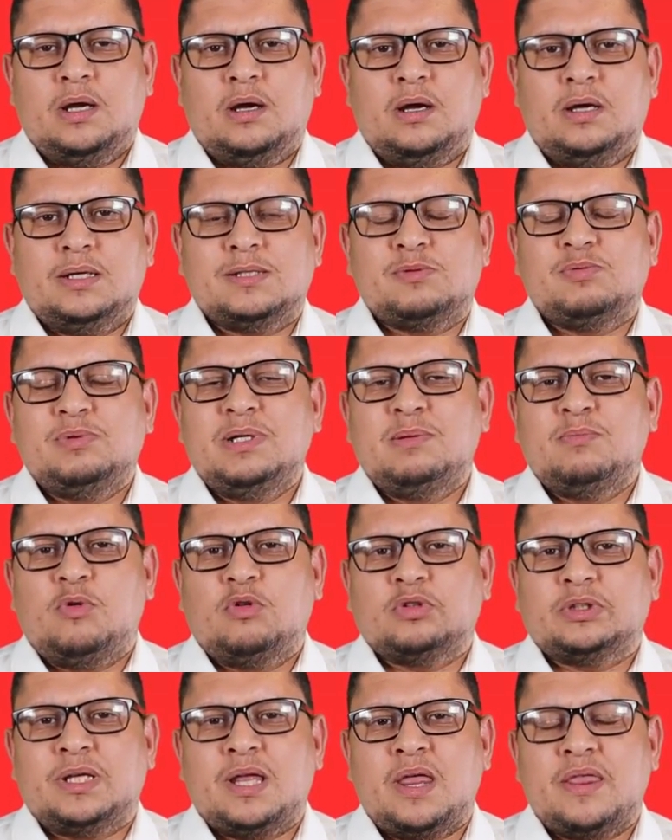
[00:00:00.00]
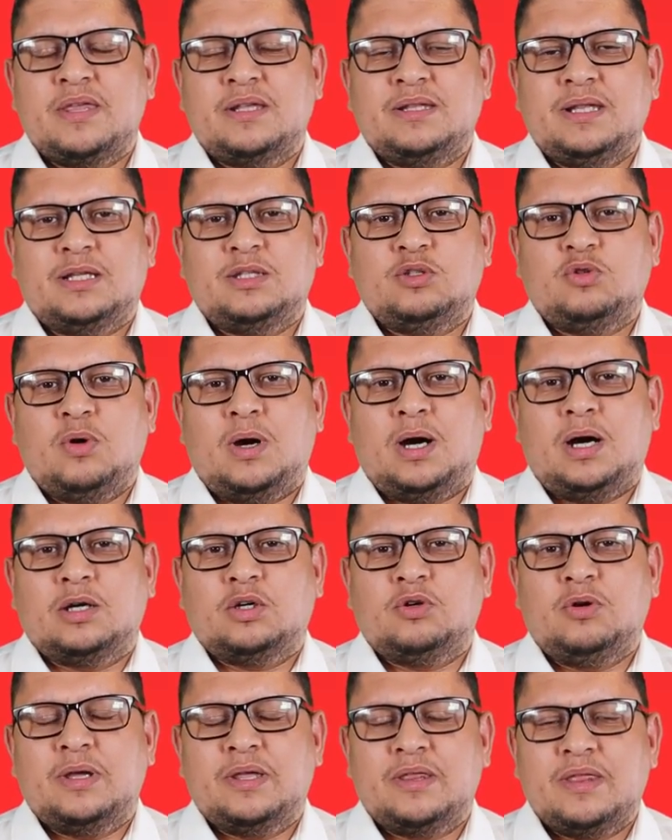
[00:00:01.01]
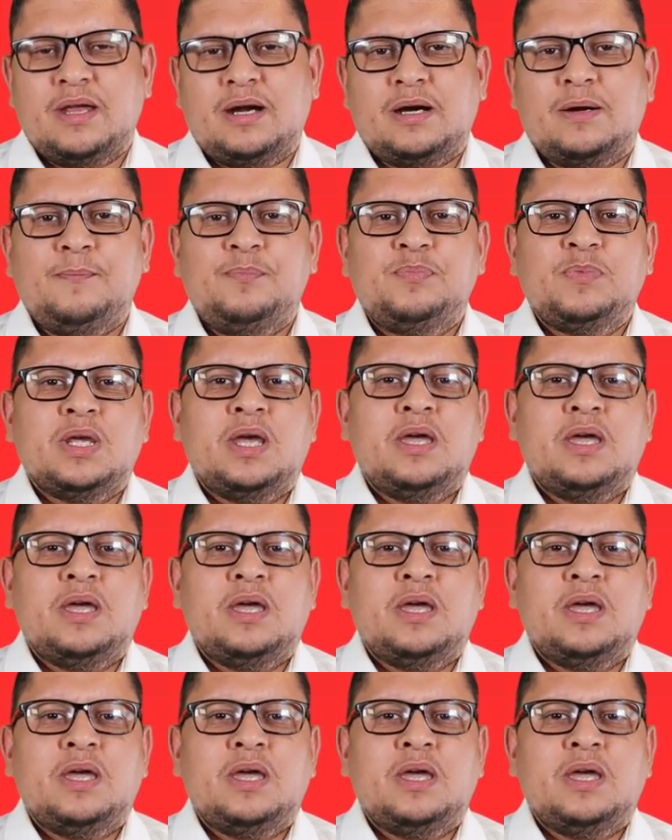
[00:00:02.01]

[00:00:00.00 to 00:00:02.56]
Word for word: Uh, it's really important. I think that you are going there.